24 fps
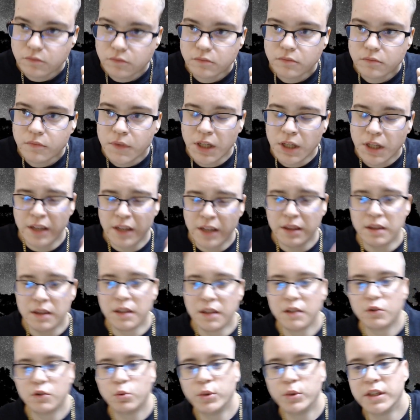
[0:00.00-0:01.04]
I think
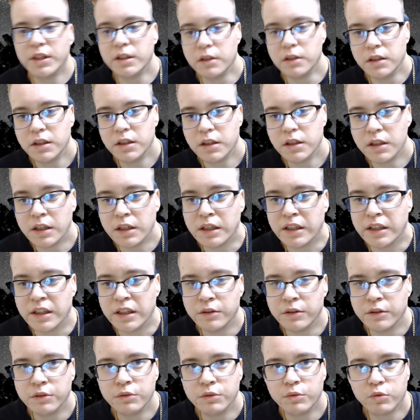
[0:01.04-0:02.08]
we
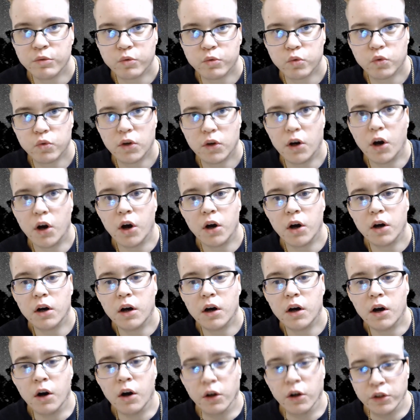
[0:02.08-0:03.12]
give
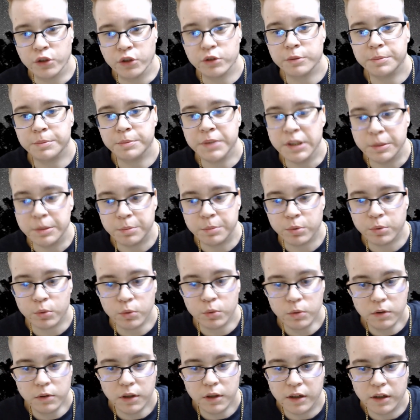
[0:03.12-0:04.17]
other people
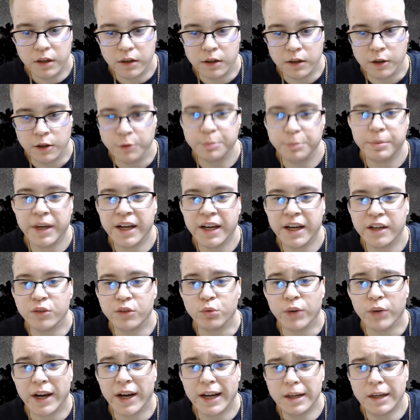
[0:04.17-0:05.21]
a bad
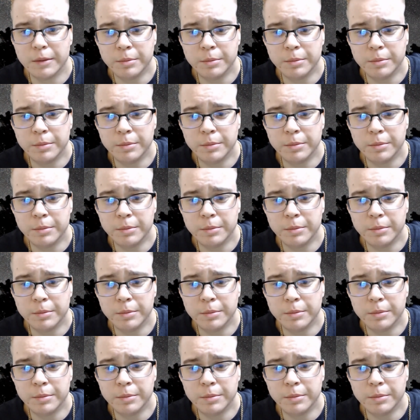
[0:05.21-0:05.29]
rap